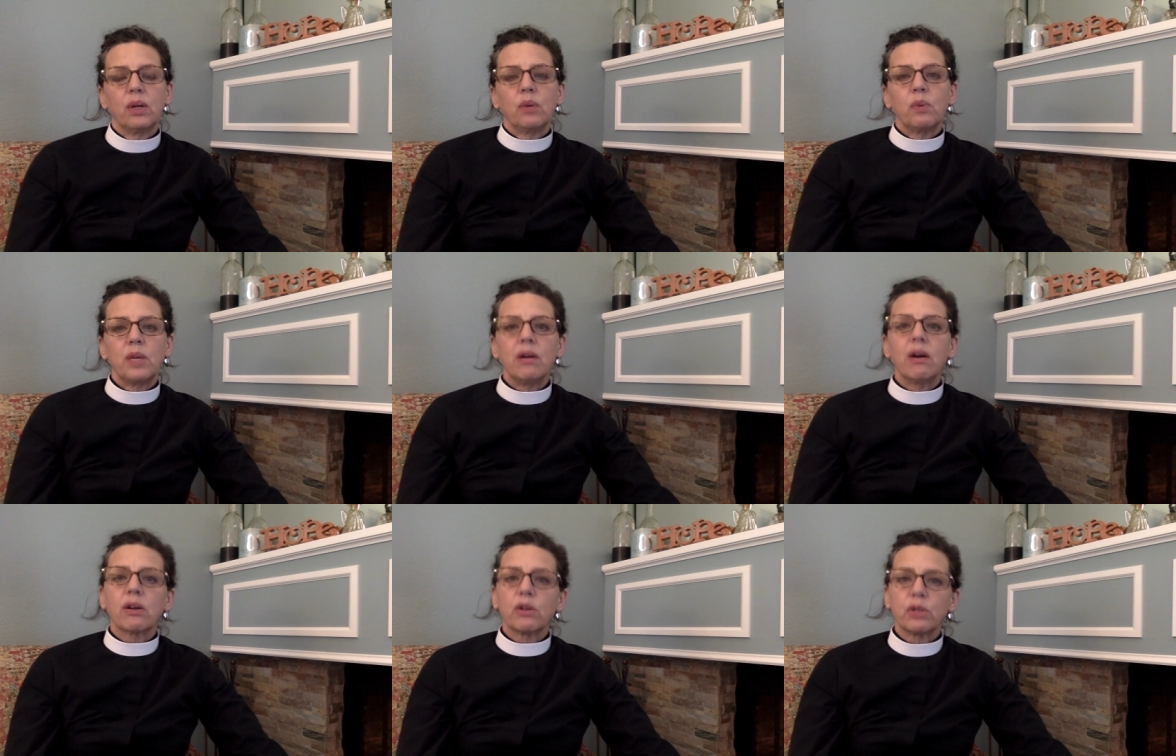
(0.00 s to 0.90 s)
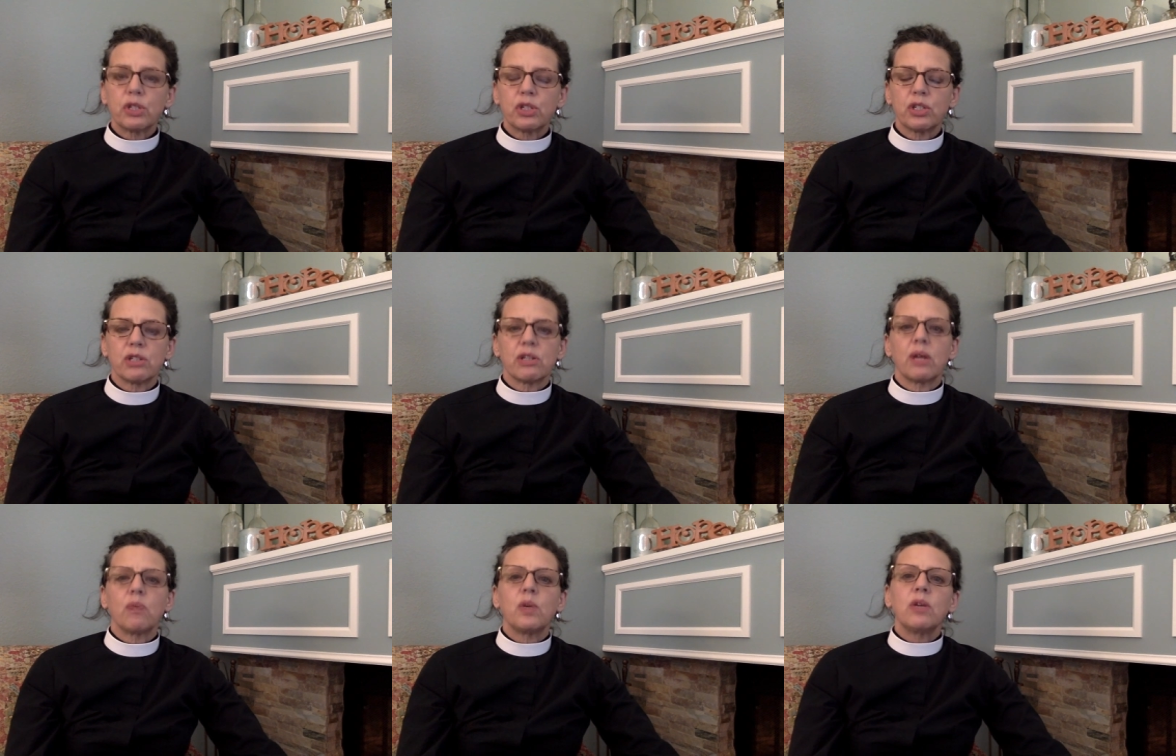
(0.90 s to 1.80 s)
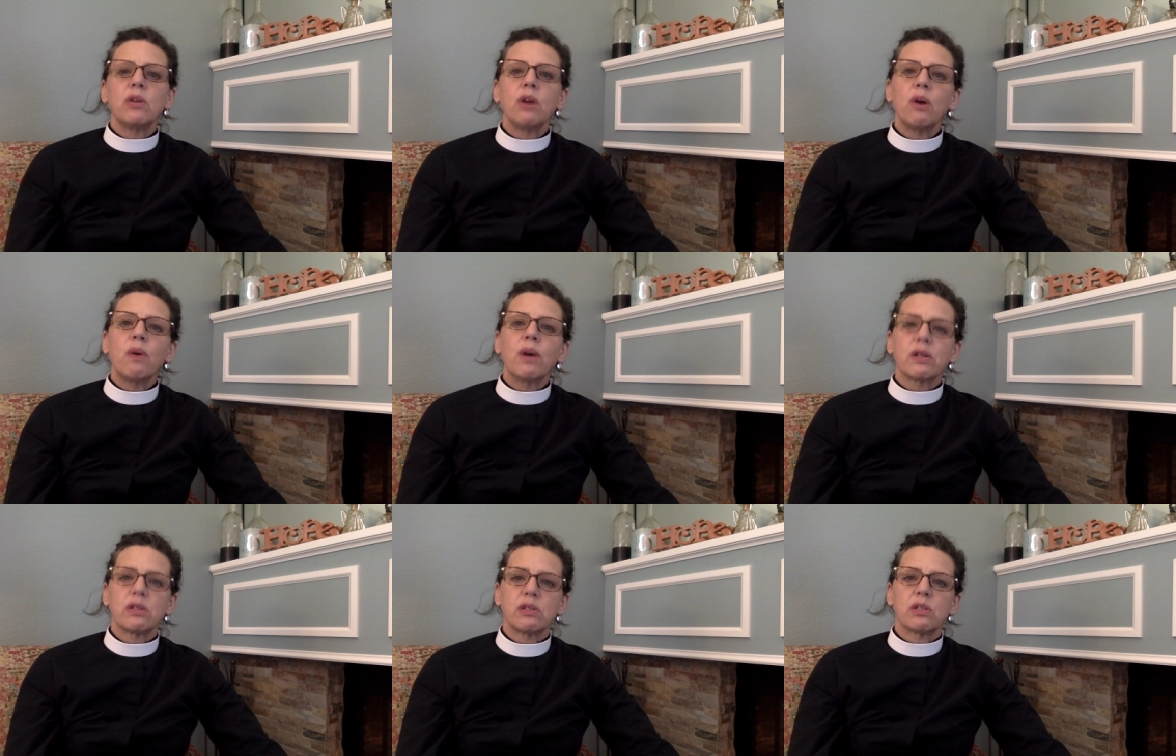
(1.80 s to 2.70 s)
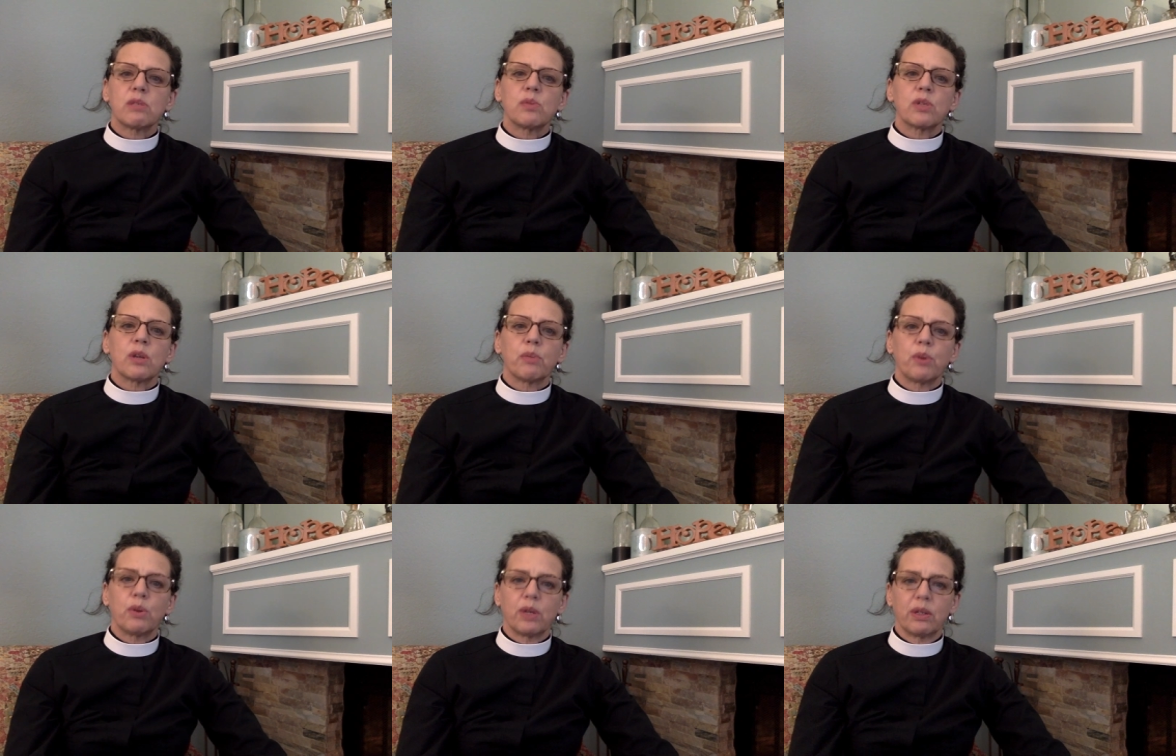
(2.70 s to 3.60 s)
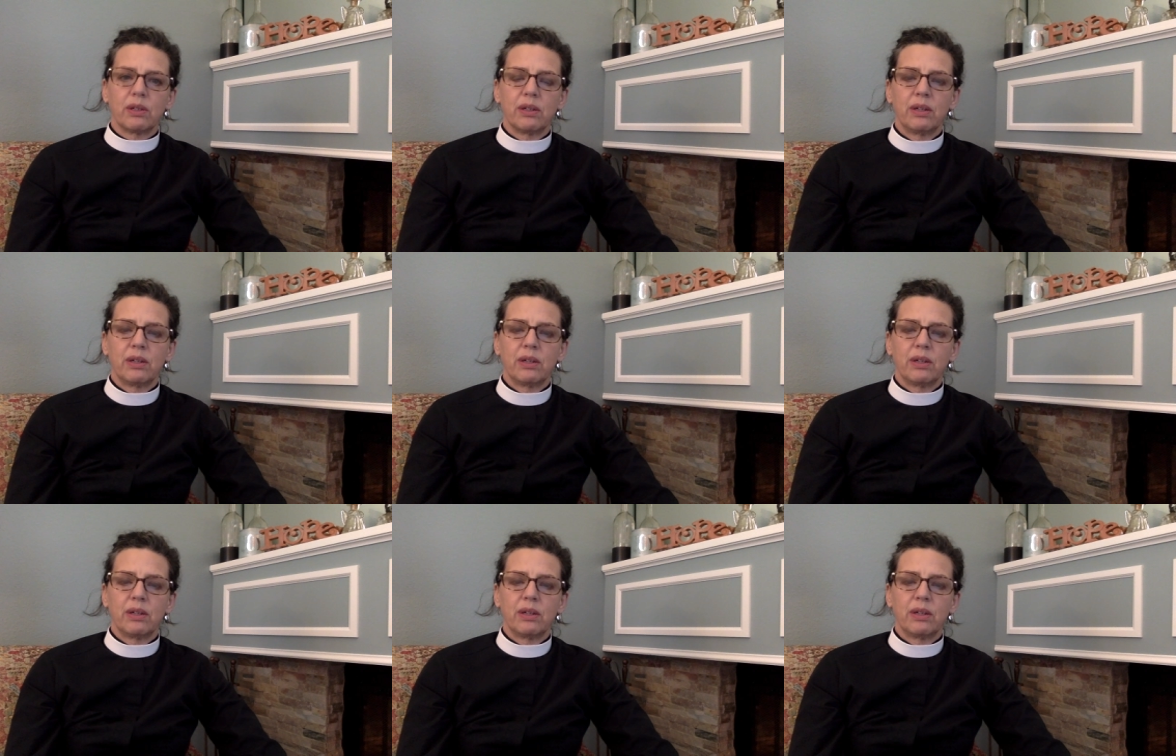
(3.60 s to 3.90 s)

We are Christians and we know our systems are broken.